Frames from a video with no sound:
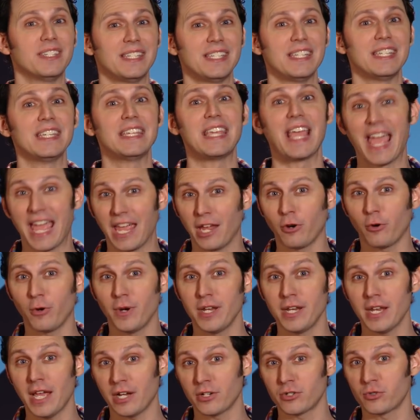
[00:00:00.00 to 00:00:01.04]
T.
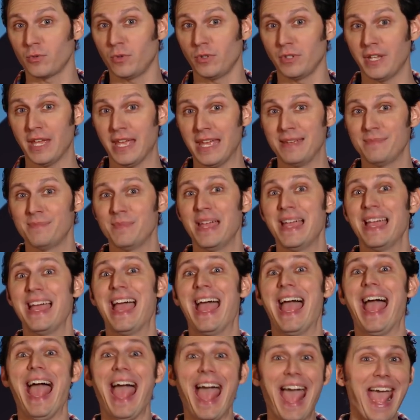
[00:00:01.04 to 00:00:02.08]
Gangrene, actual name,
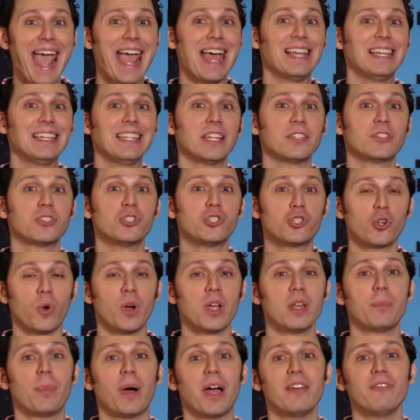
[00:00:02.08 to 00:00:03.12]
and gets
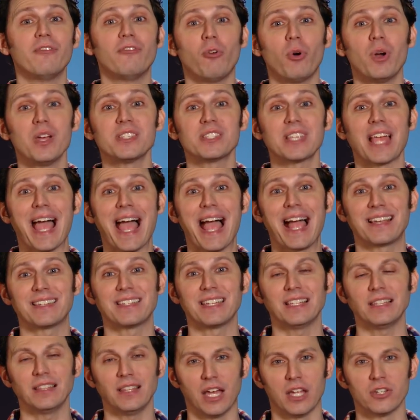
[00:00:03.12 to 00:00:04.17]
joined by voice
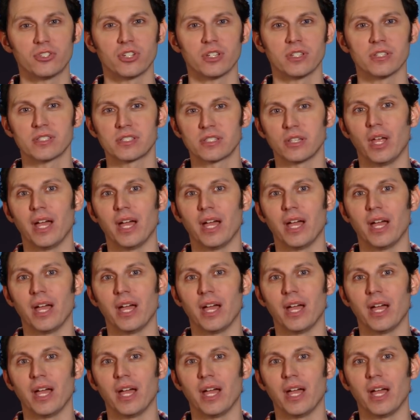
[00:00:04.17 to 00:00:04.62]
acting legends